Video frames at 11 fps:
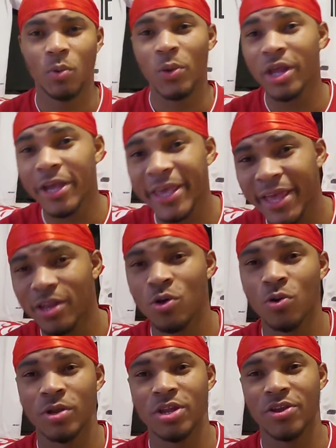When you get
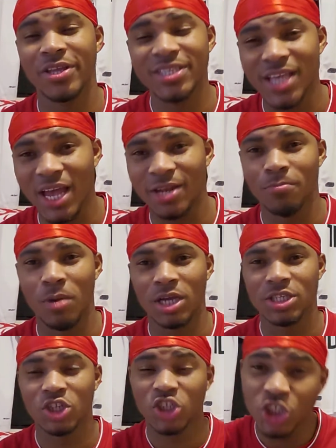down there inside the
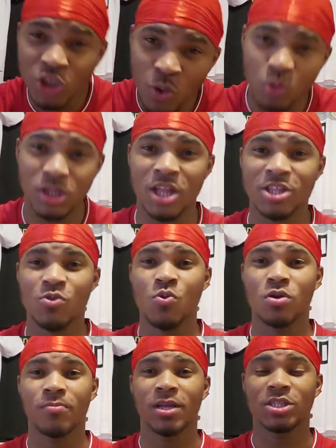box, just shoot that goal,
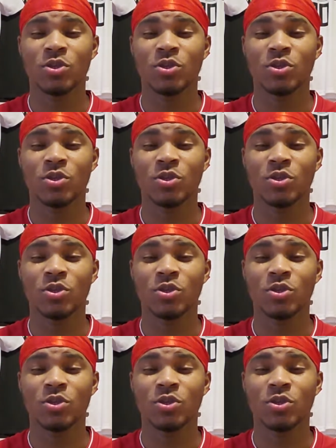man.